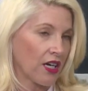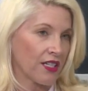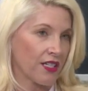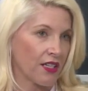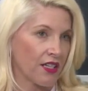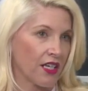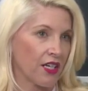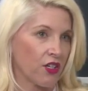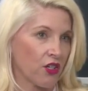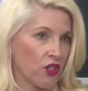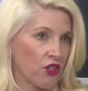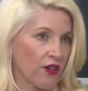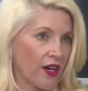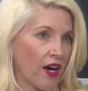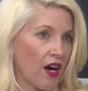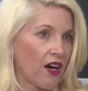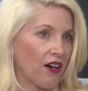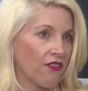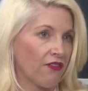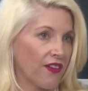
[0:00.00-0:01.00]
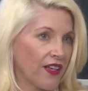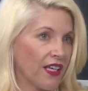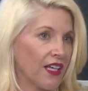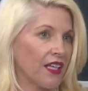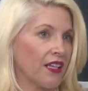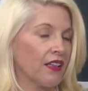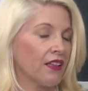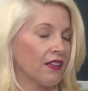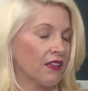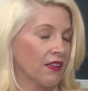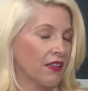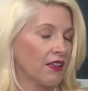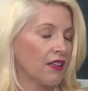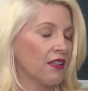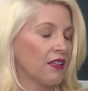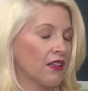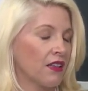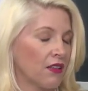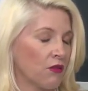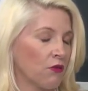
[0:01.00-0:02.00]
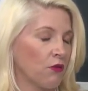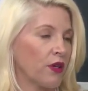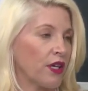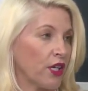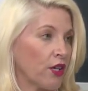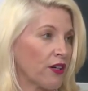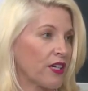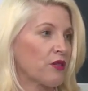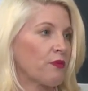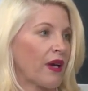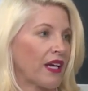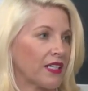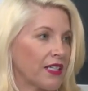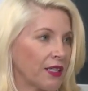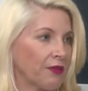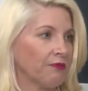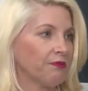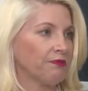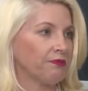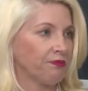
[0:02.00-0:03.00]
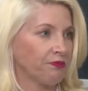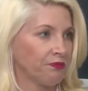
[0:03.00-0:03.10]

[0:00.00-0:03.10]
costs and the interest rate all fit in th- what you're expecting.